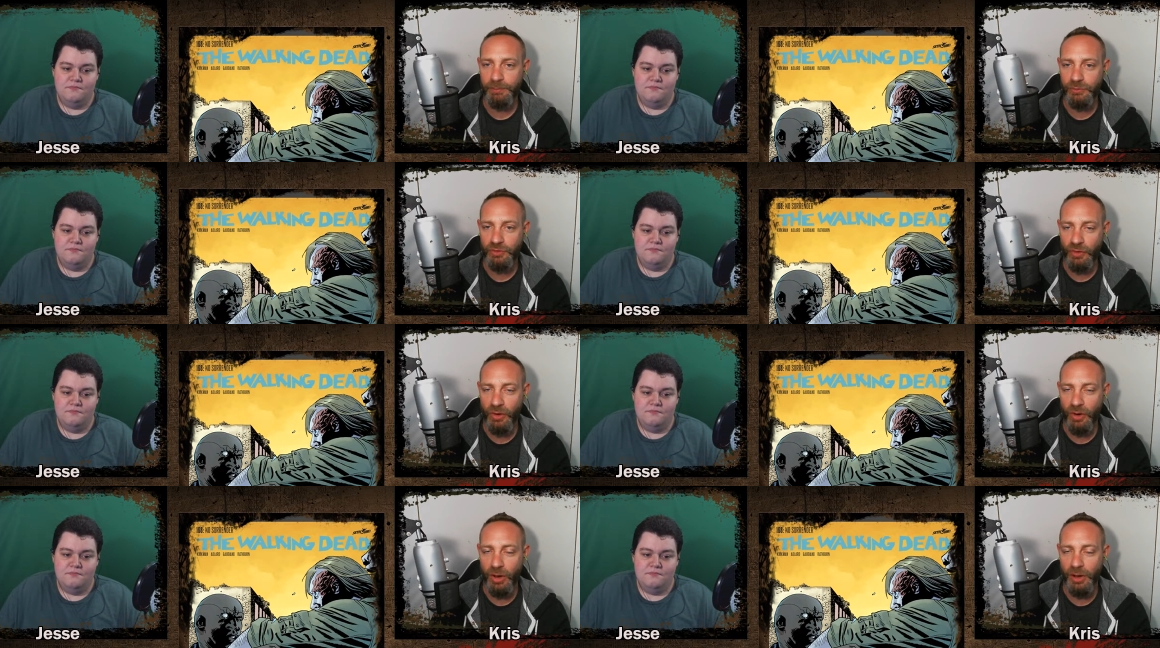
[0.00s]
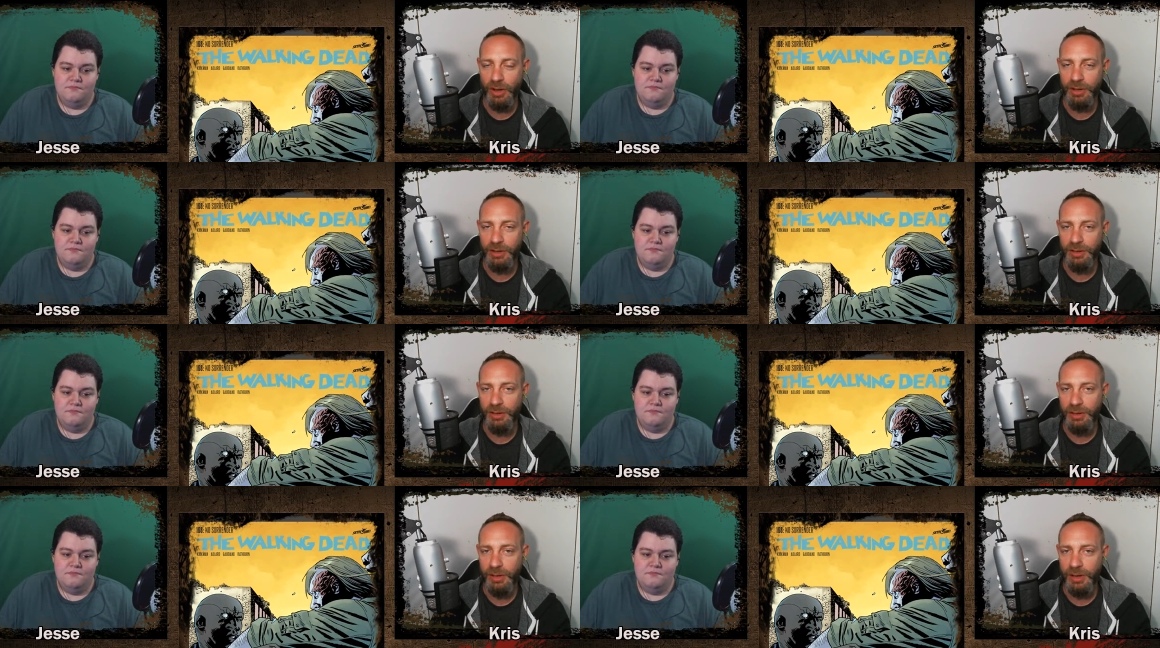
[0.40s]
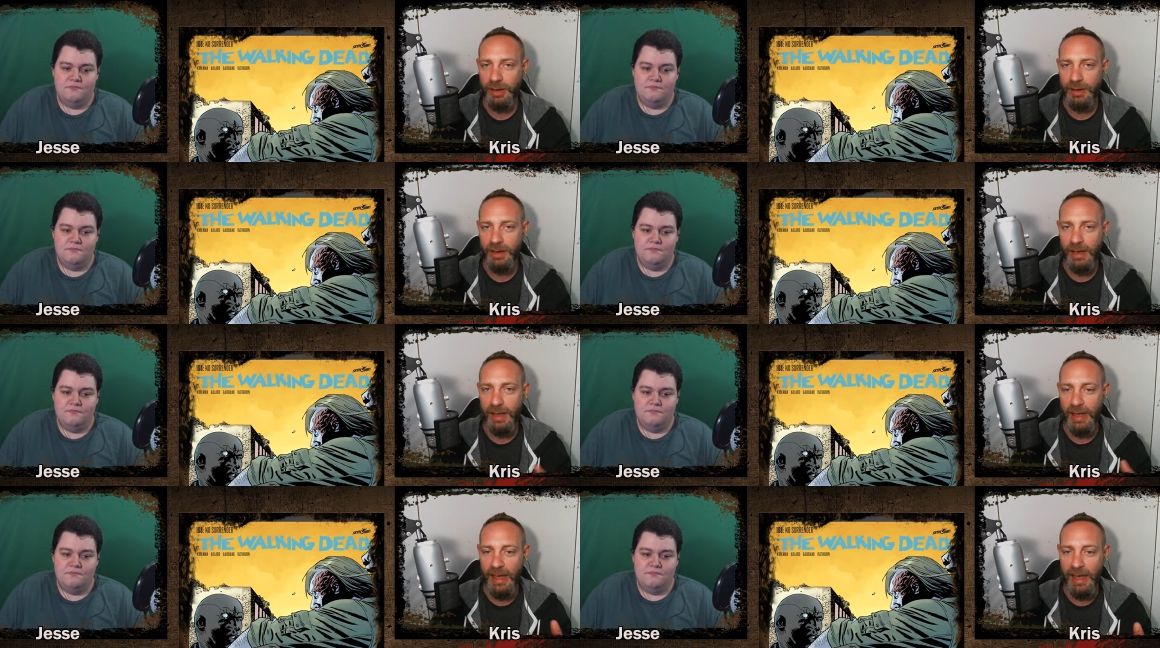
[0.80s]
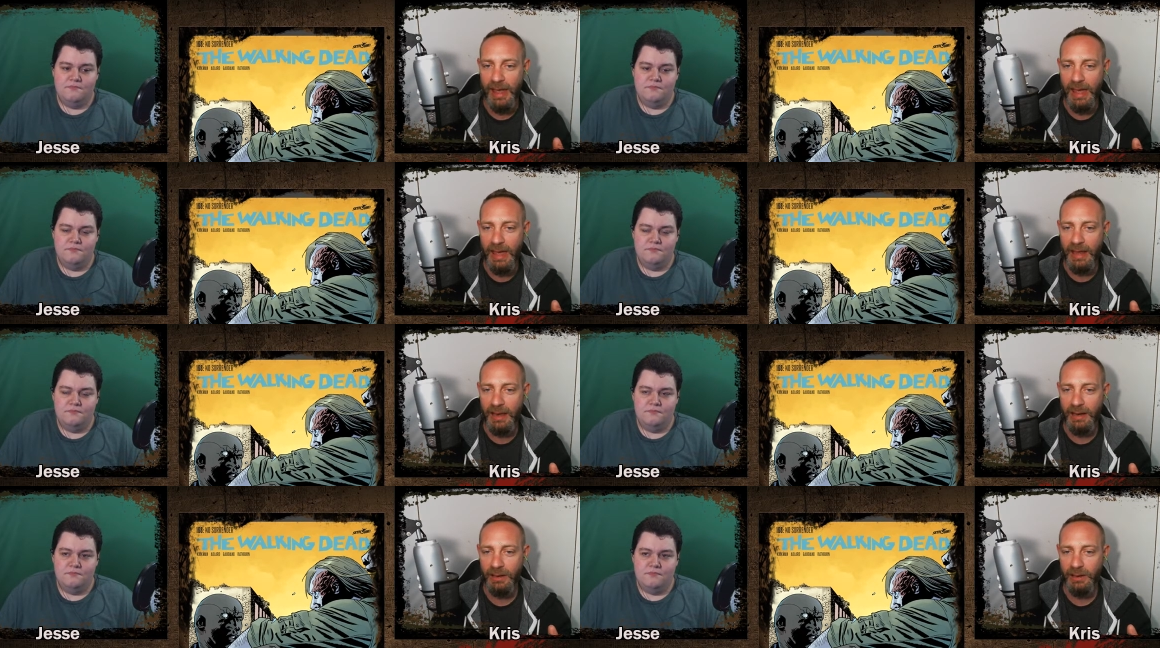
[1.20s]
Speaker 1: drawn,
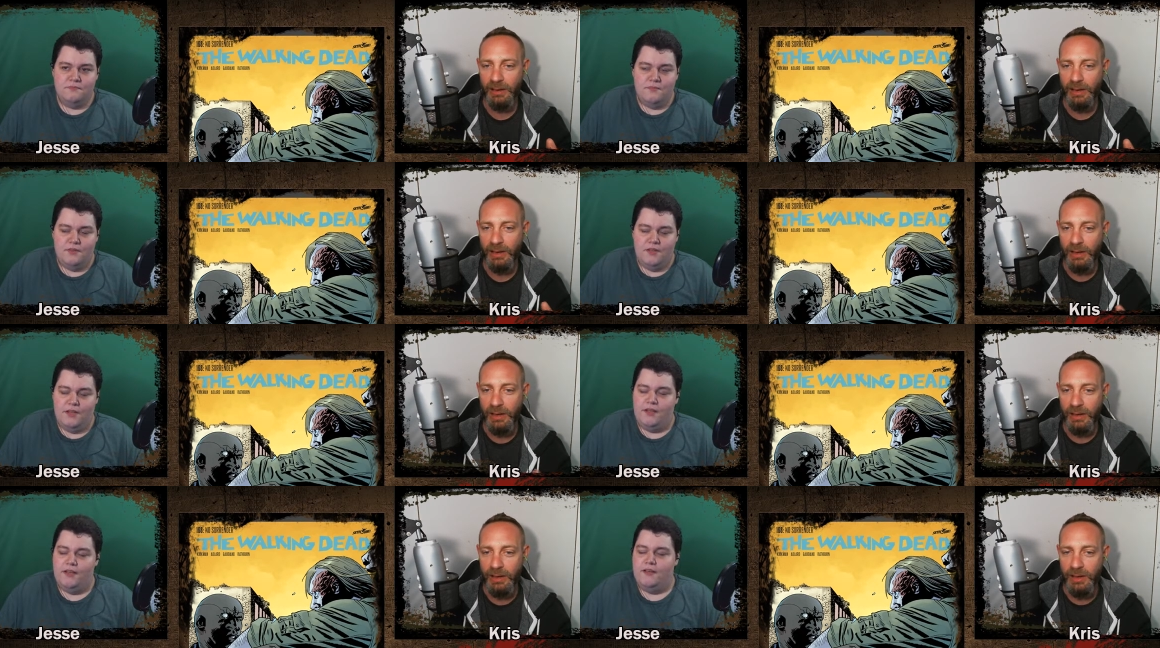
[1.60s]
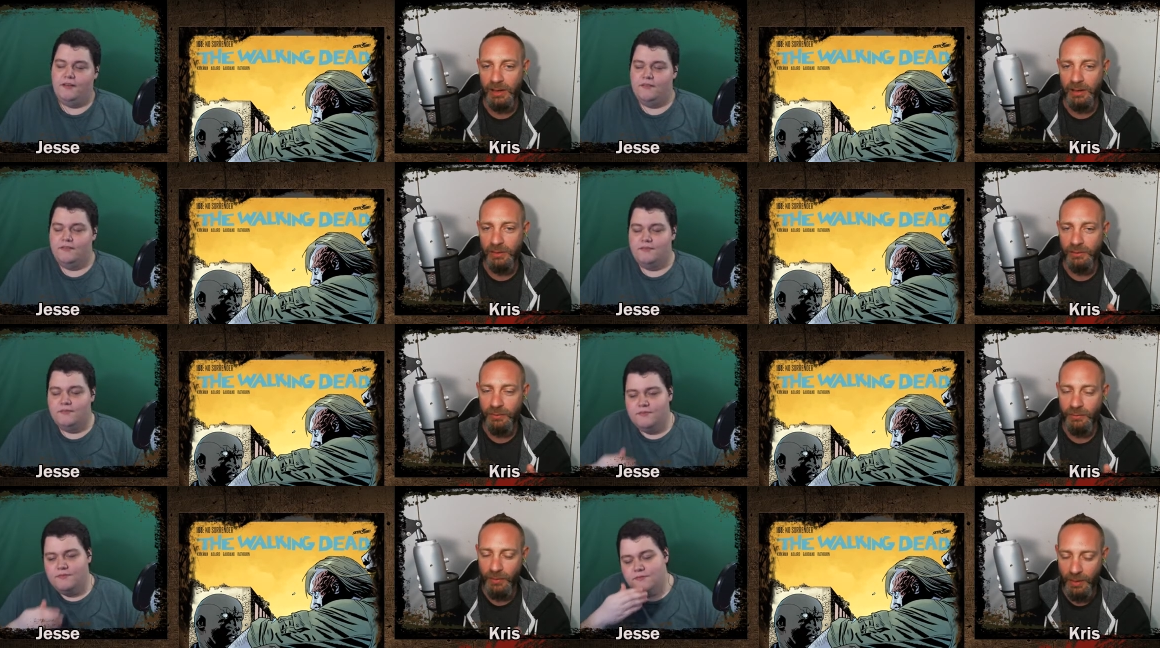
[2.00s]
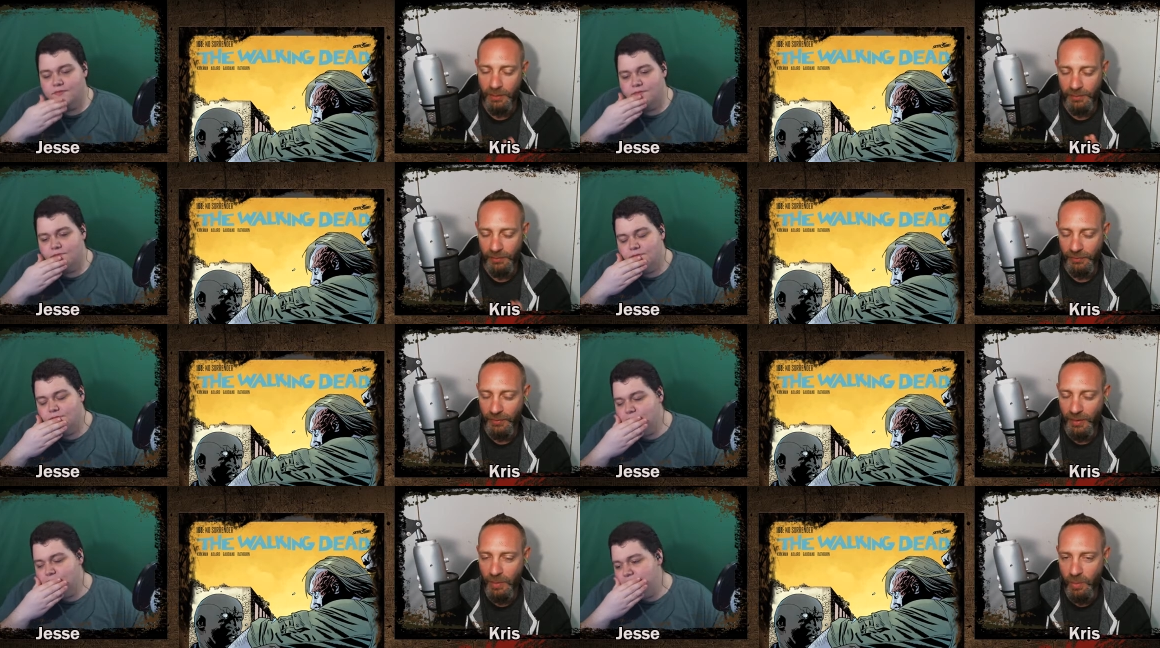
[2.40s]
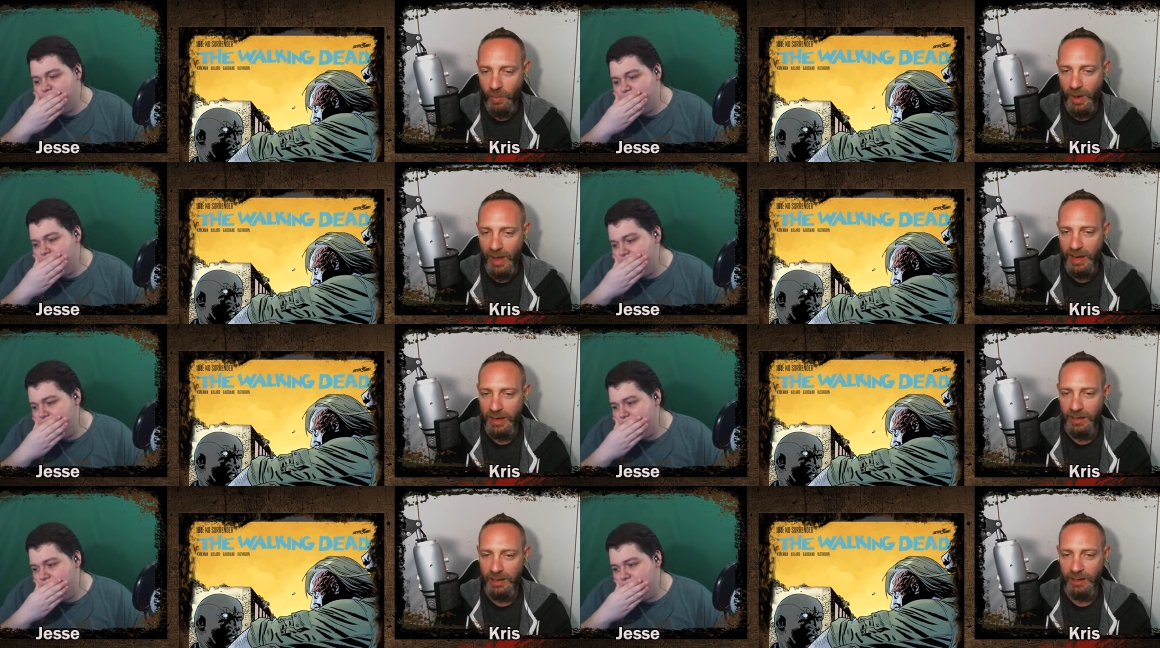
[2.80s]
and yeah, from from
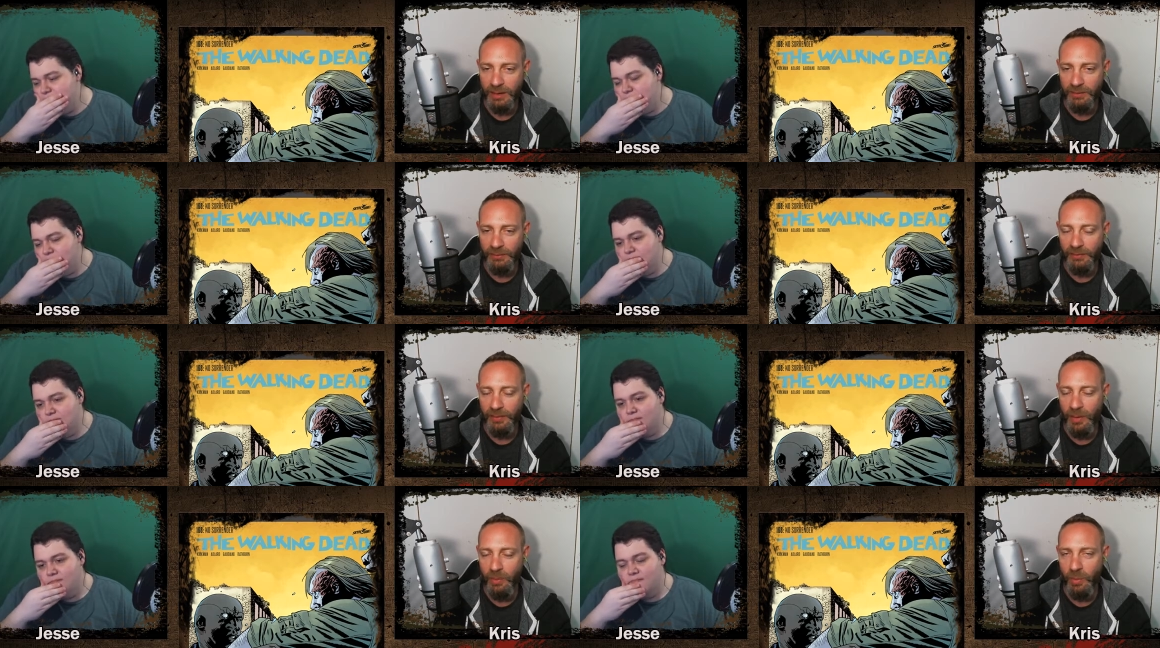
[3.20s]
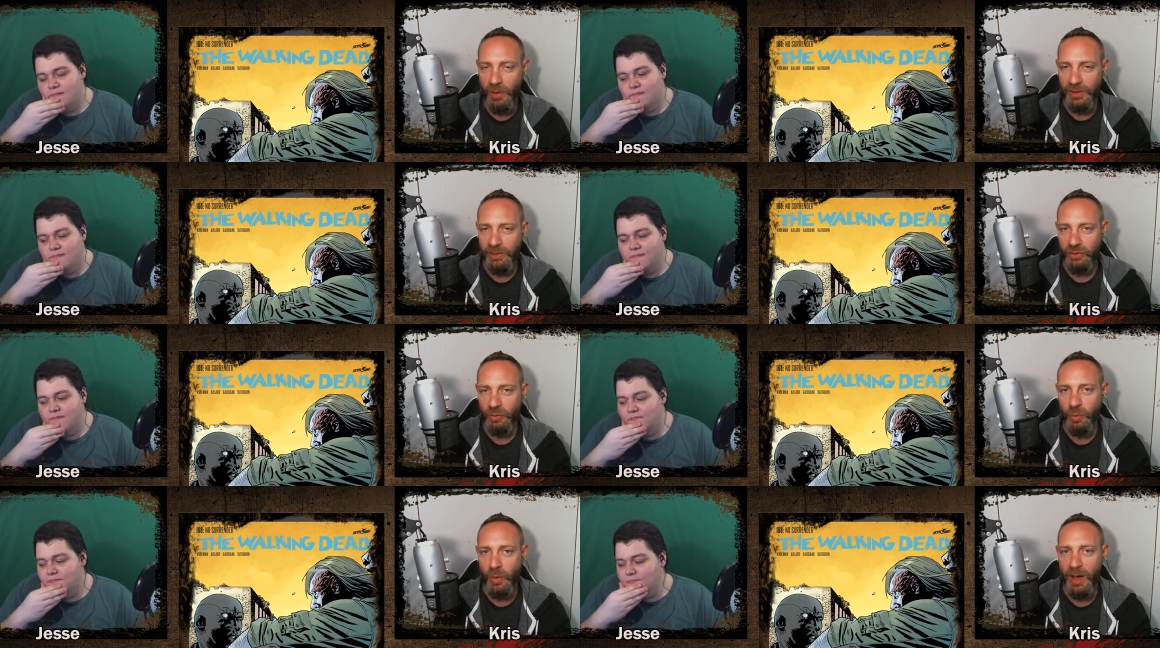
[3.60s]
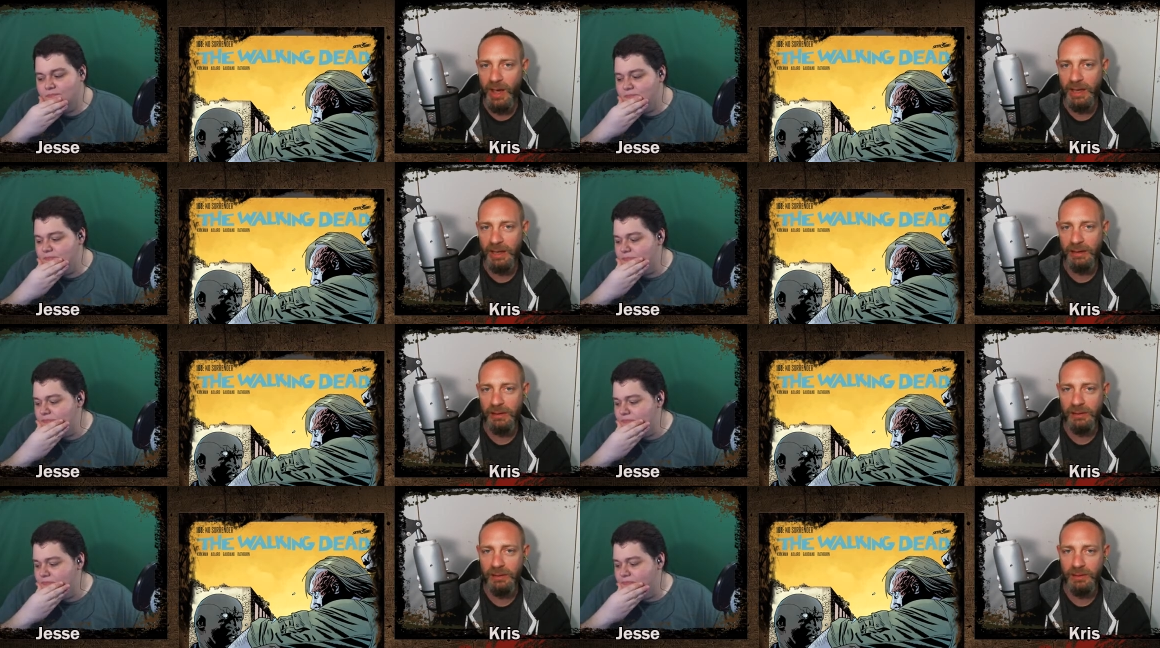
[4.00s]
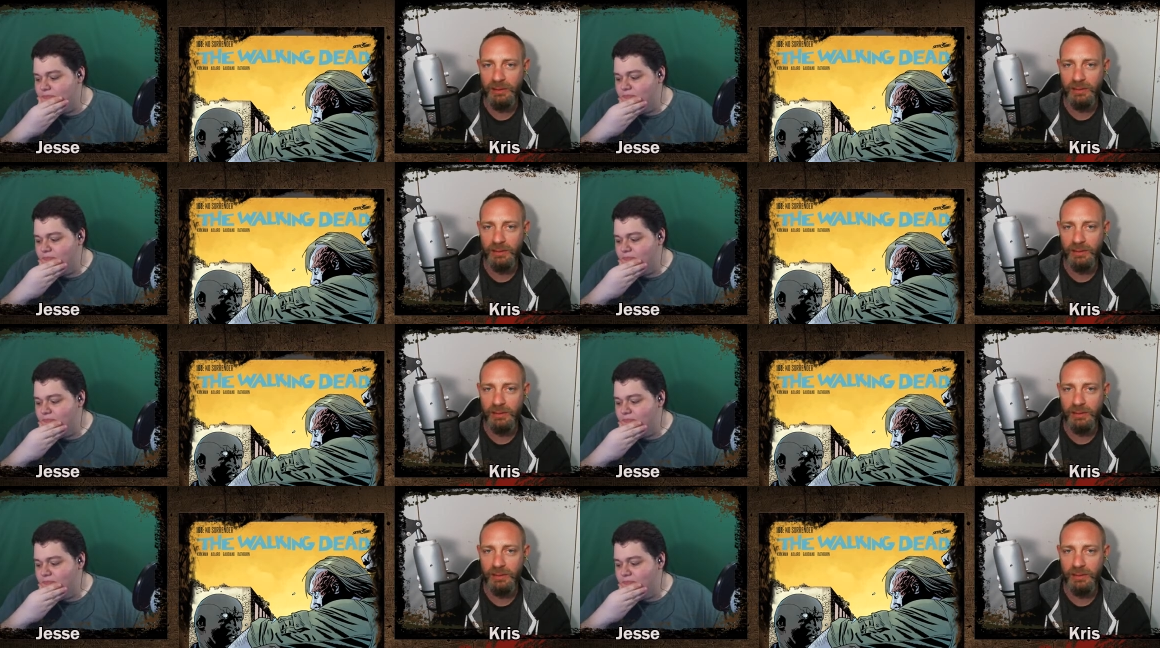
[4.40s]
when from when Dwight